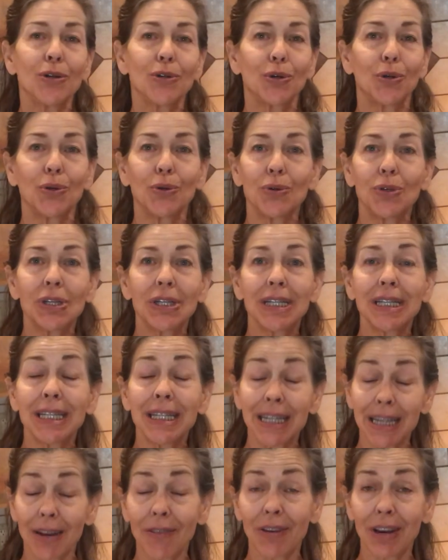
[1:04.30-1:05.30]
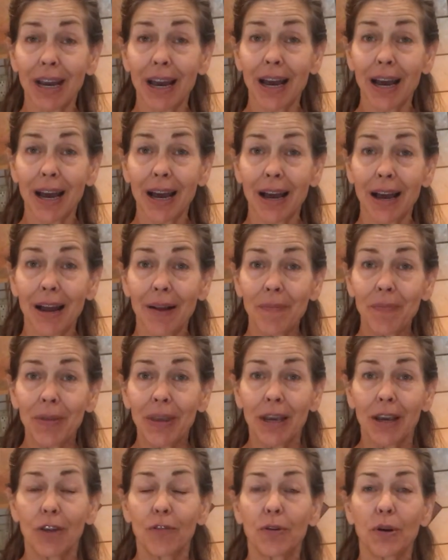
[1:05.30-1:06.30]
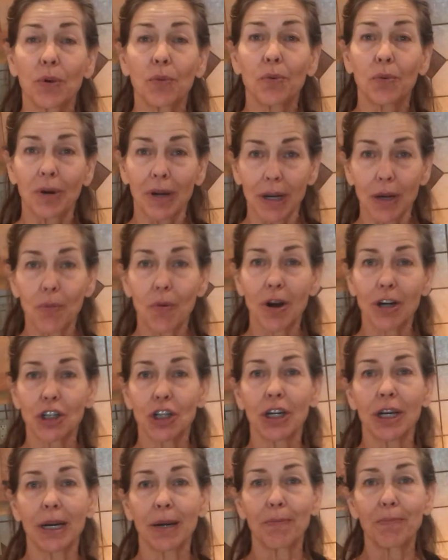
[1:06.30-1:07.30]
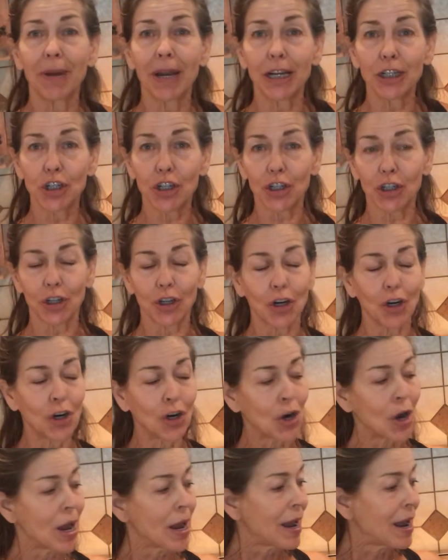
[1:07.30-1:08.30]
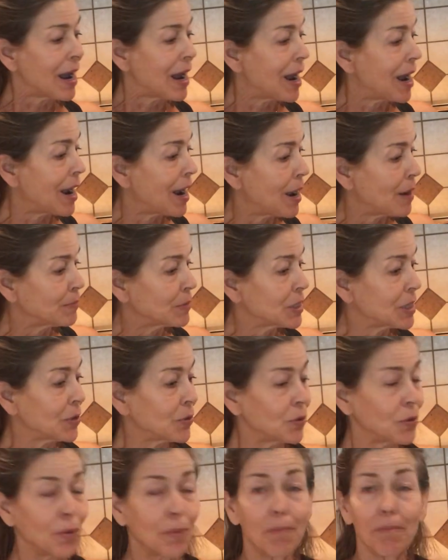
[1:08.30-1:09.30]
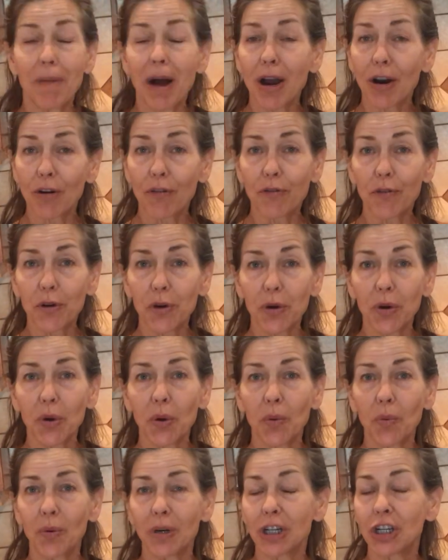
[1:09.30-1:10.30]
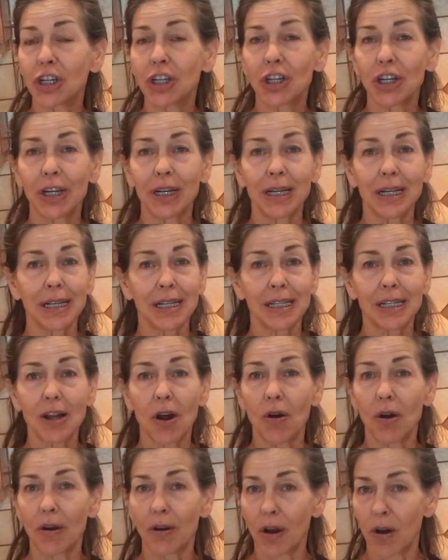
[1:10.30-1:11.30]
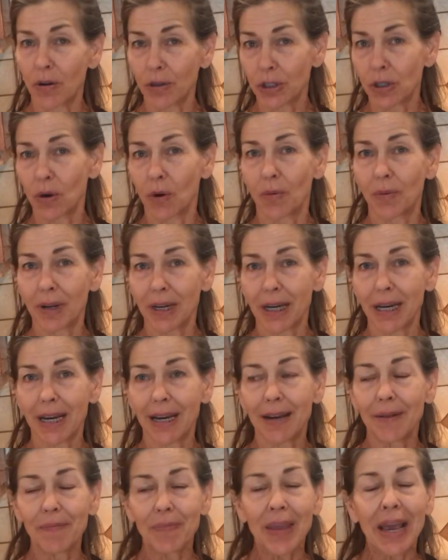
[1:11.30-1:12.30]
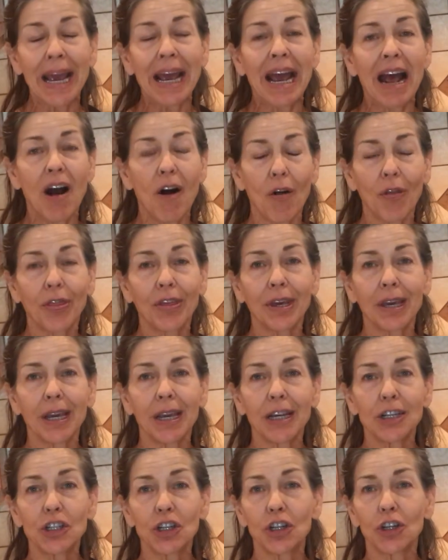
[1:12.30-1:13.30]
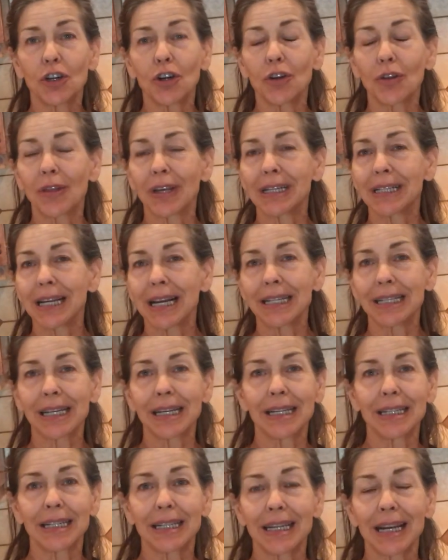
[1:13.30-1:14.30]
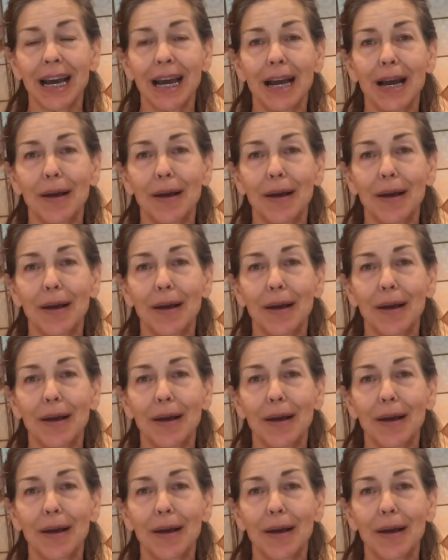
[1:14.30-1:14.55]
to stevia, if you're really watching blood sugar, to monk fruit, which is also a really healthy sugar that doesn't